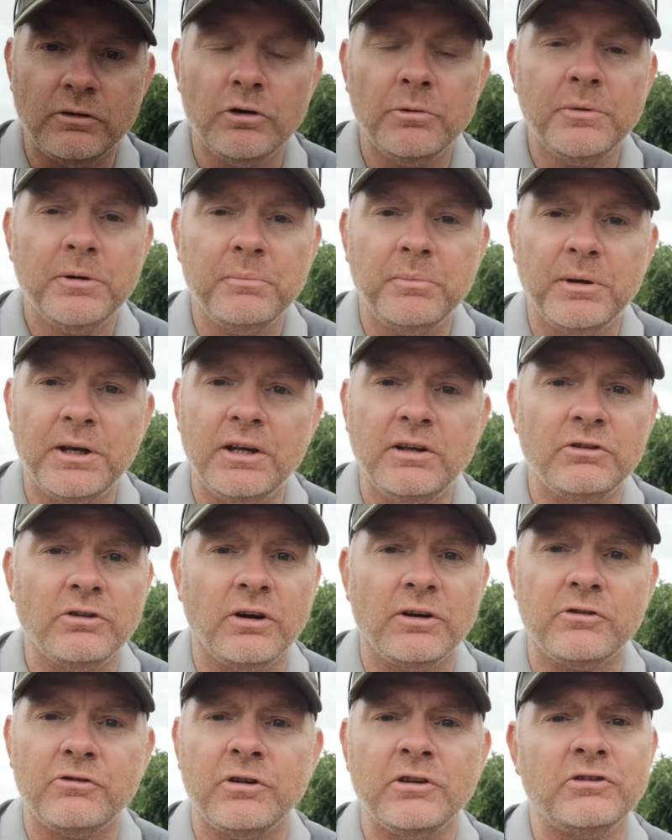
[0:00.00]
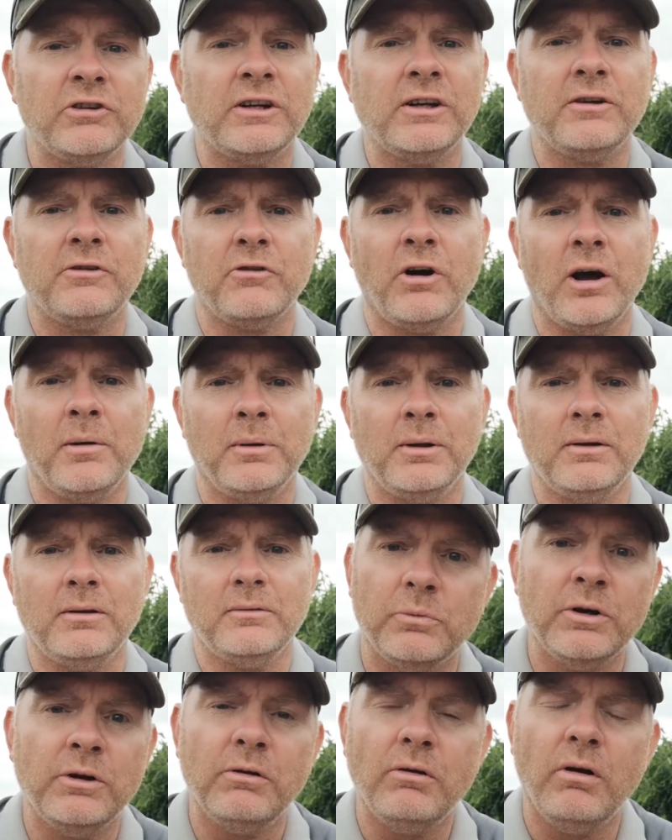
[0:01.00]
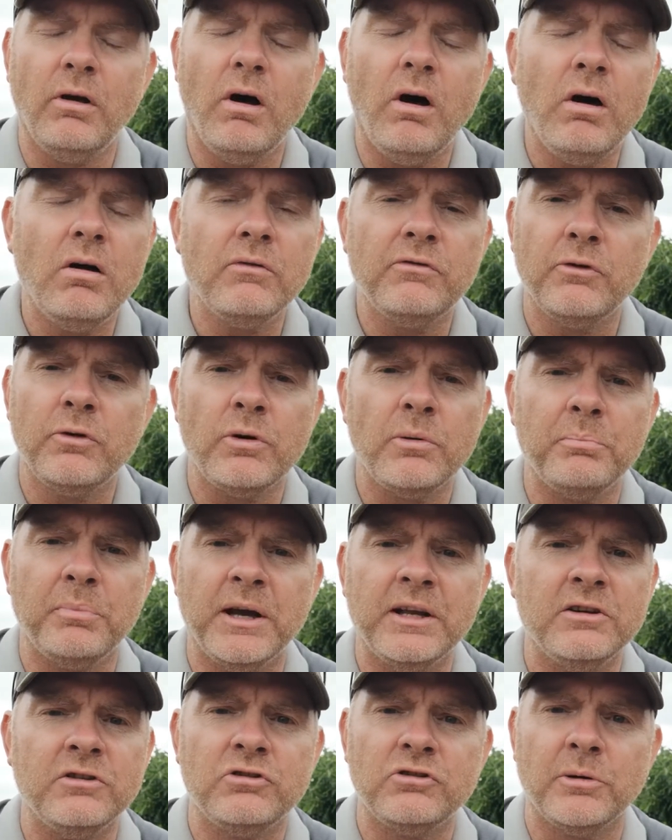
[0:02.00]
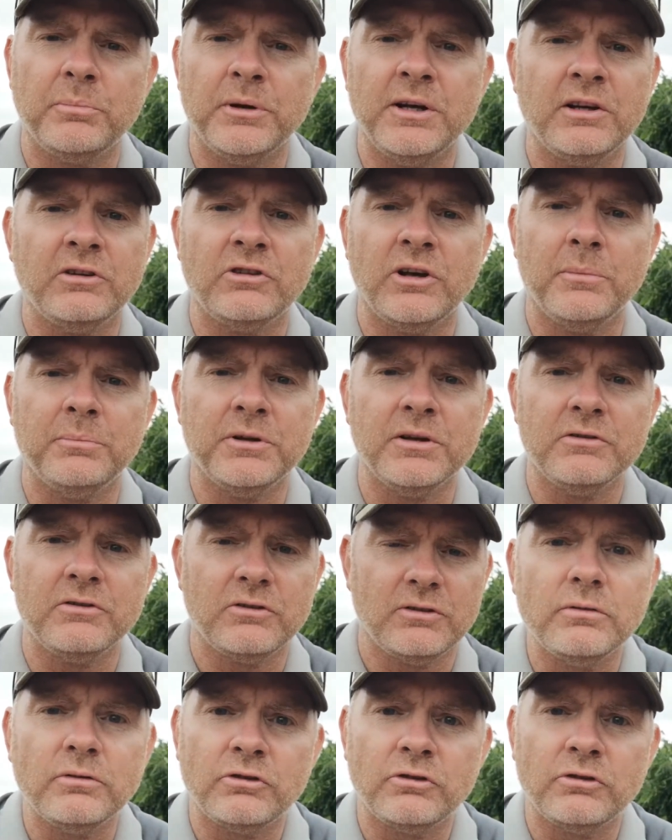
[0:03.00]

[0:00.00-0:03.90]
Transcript: Human beings are intrinsically tribal. We long for companionship and acceptance.